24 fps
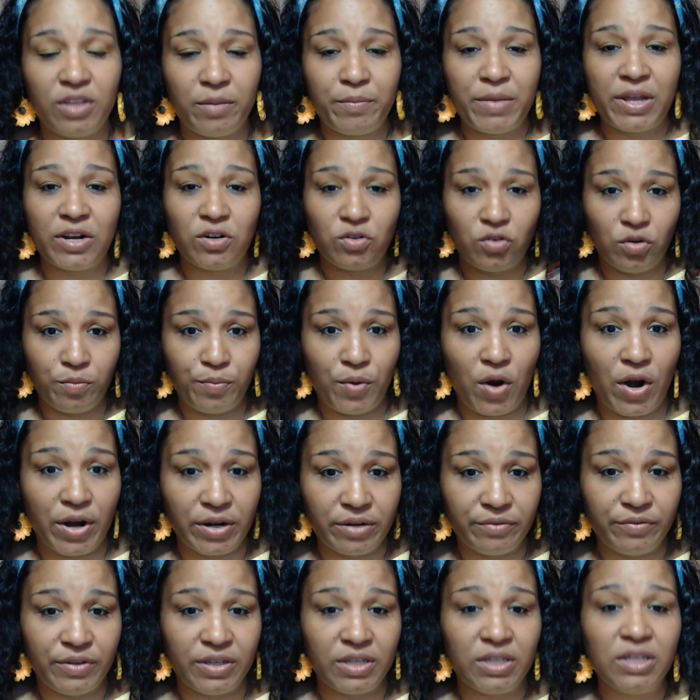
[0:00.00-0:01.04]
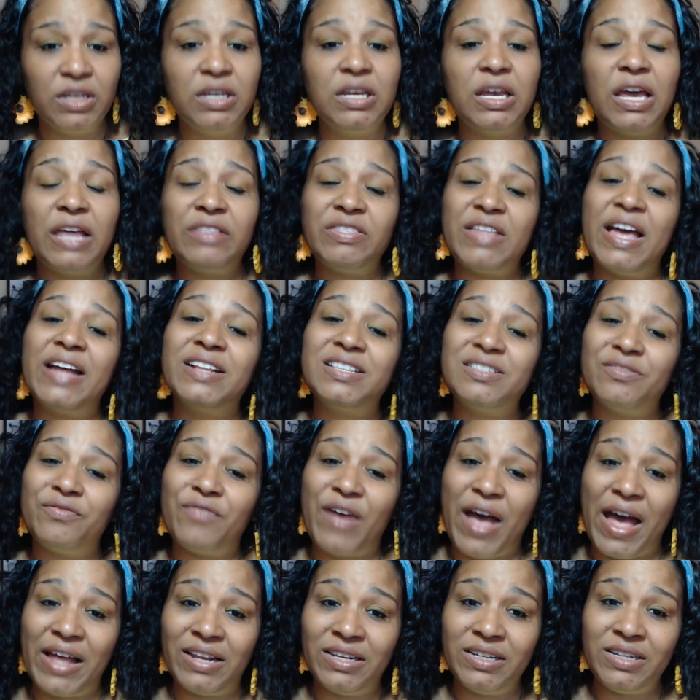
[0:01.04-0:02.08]
medical part of it. And that's
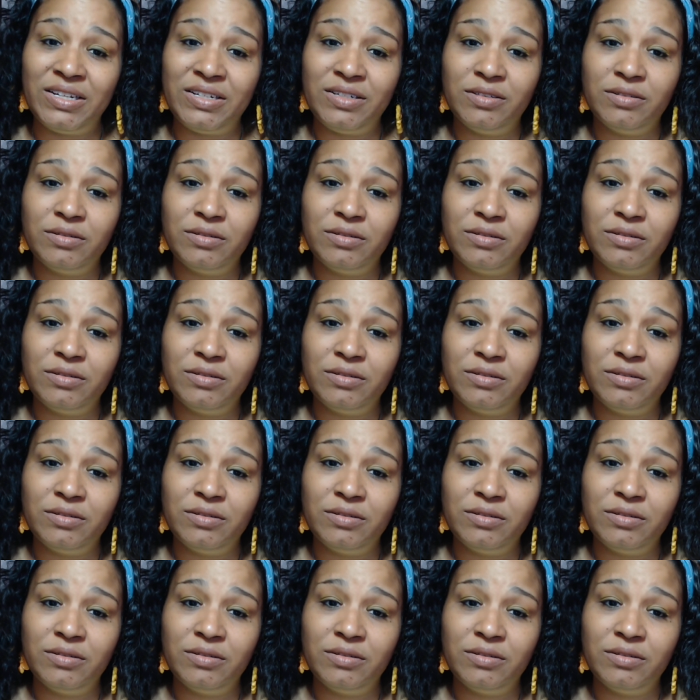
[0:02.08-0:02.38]
valid.